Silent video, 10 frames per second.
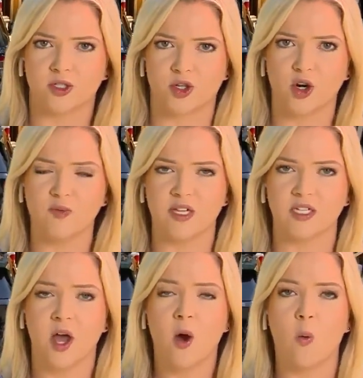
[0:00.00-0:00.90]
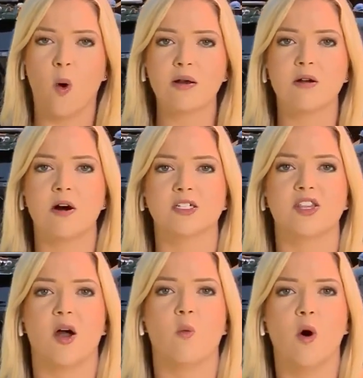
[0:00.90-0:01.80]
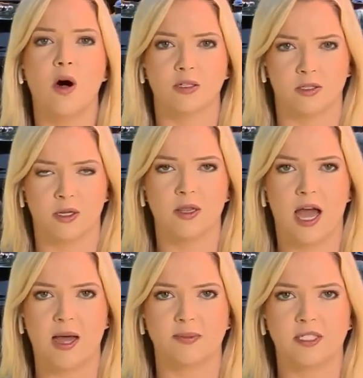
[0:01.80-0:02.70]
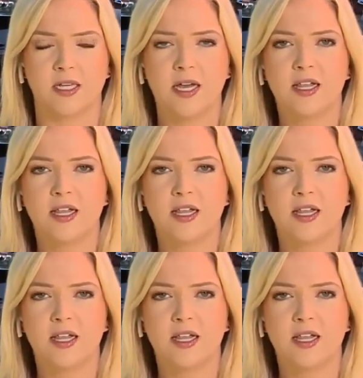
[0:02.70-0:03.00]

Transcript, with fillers: determine what caused that wall to collapse.